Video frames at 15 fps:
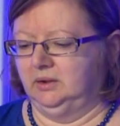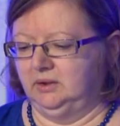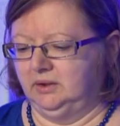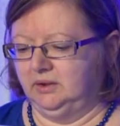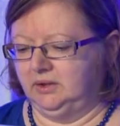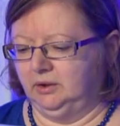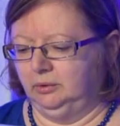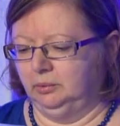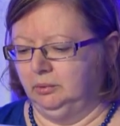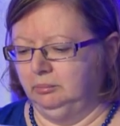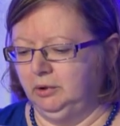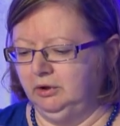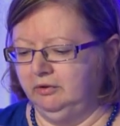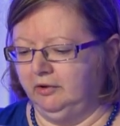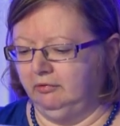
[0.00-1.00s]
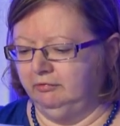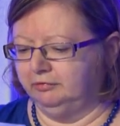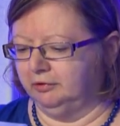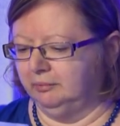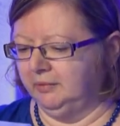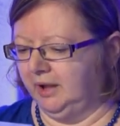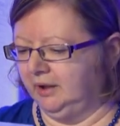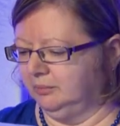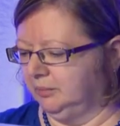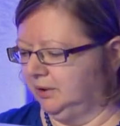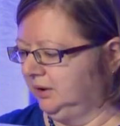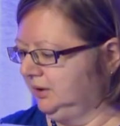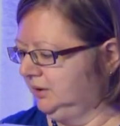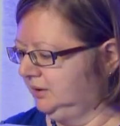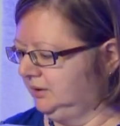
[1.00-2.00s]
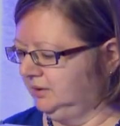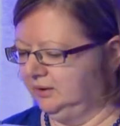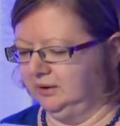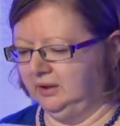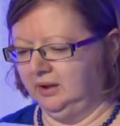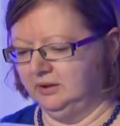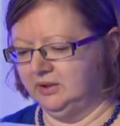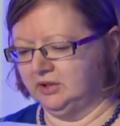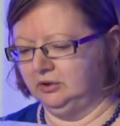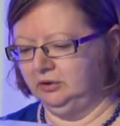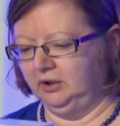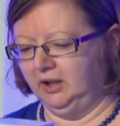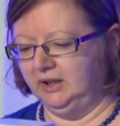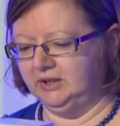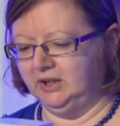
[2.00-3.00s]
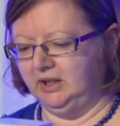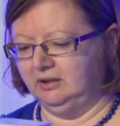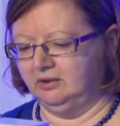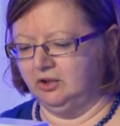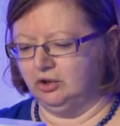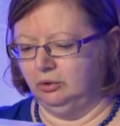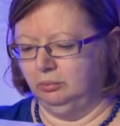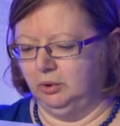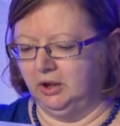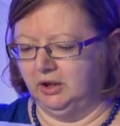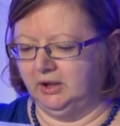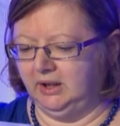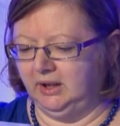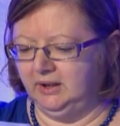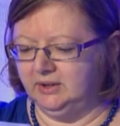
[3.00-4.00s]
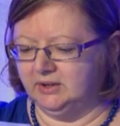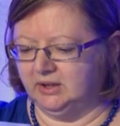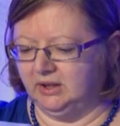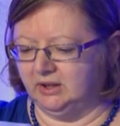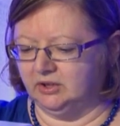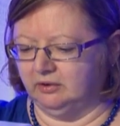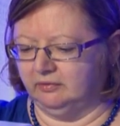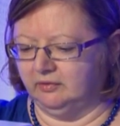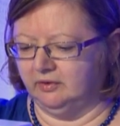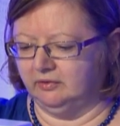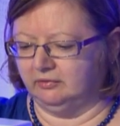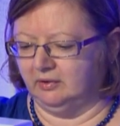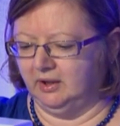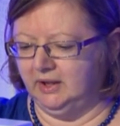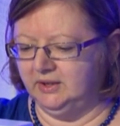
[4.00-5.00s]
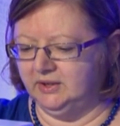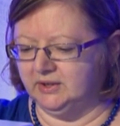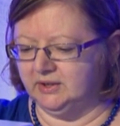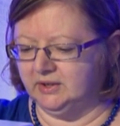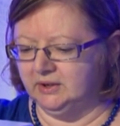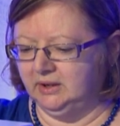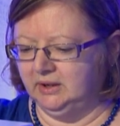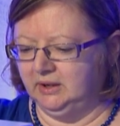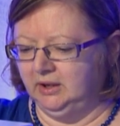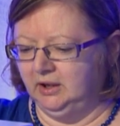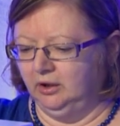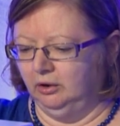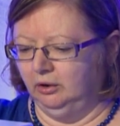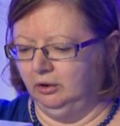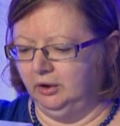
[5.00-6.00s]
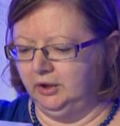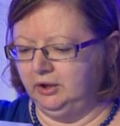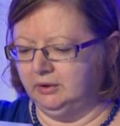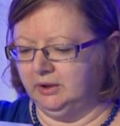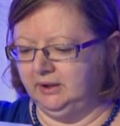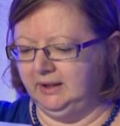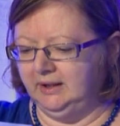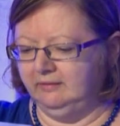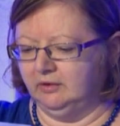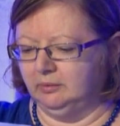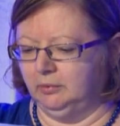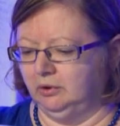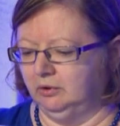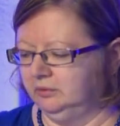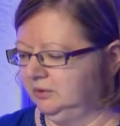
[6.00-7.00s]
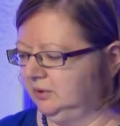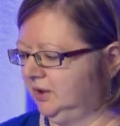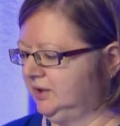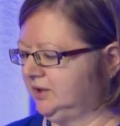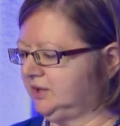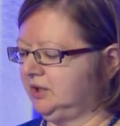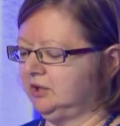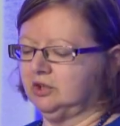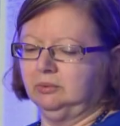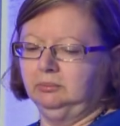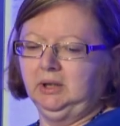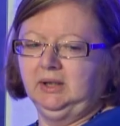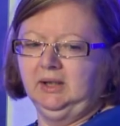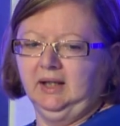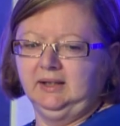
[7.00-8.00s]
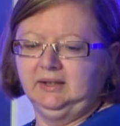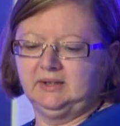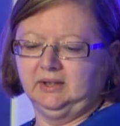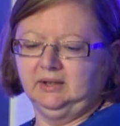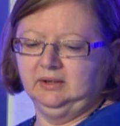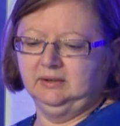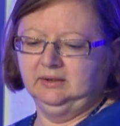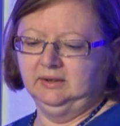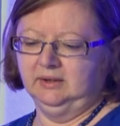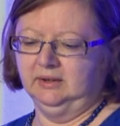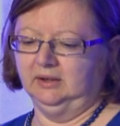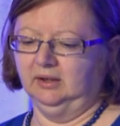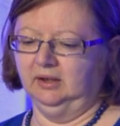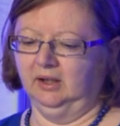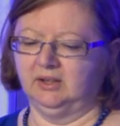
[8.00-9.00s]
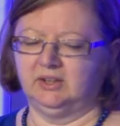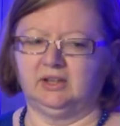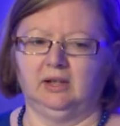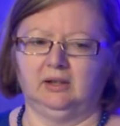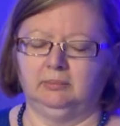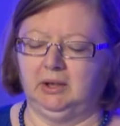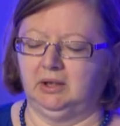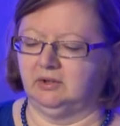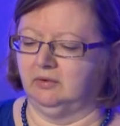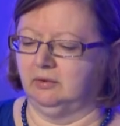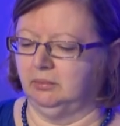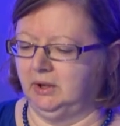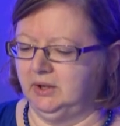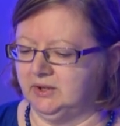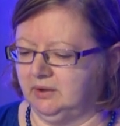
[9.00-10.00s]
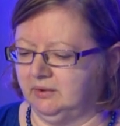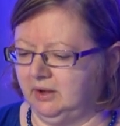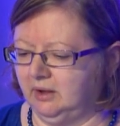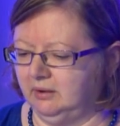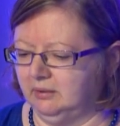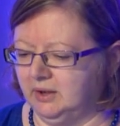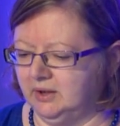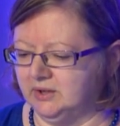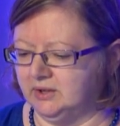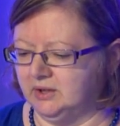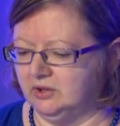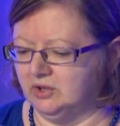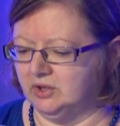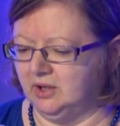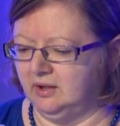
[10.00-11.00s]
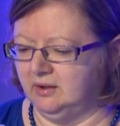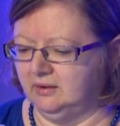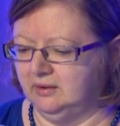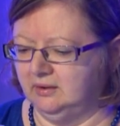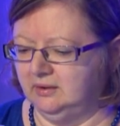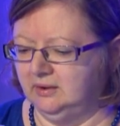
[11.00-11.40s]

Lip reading: So we'll move on from that one. It's a good idea as you're working to cut off the threads, or you can leave them on and stitch them in later. I like to get them out of the way so they don't get stitched in.